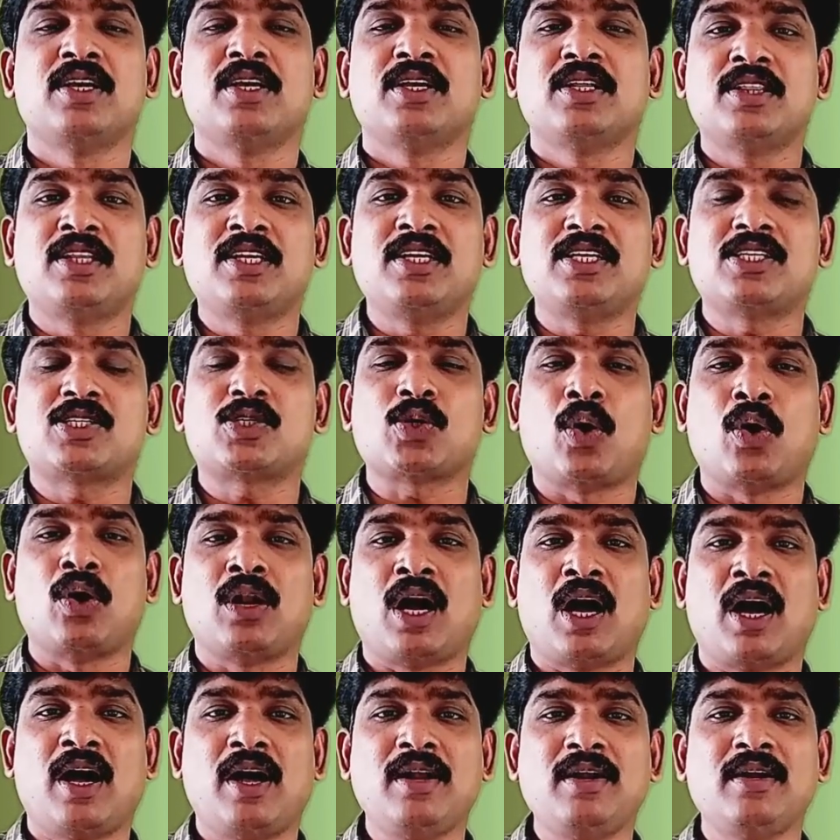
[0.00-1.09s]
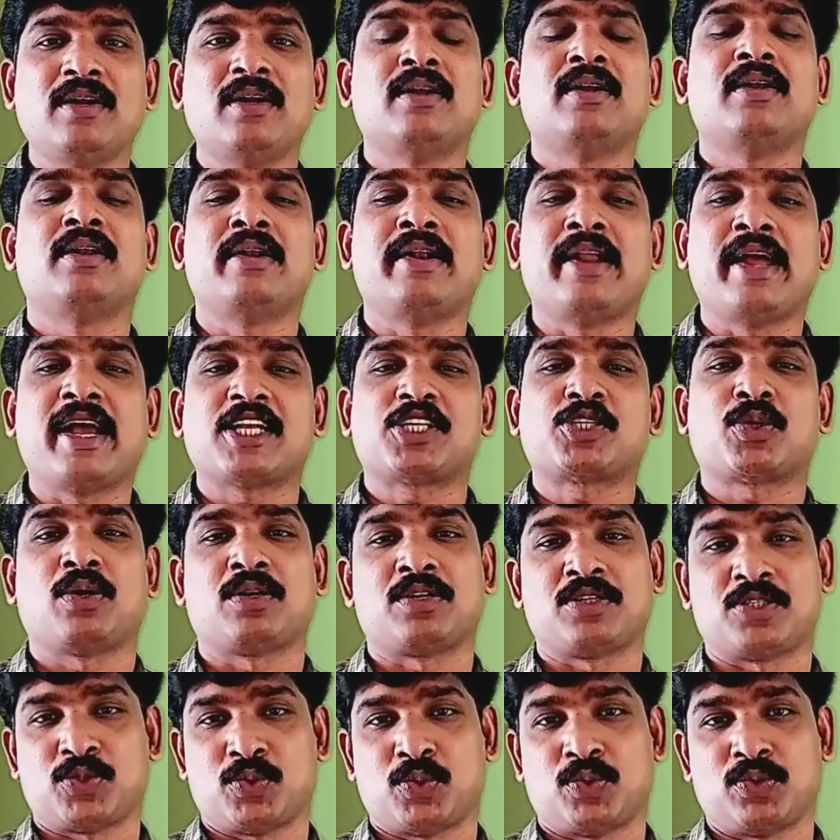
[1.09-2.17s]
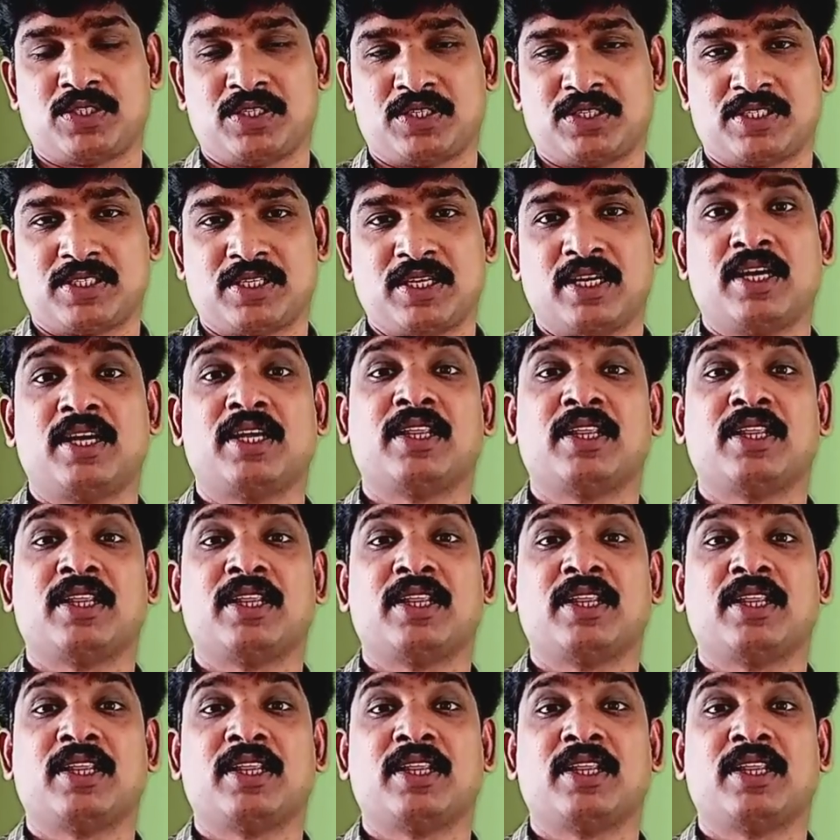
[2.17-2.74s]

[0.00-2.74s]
These all are natural resources.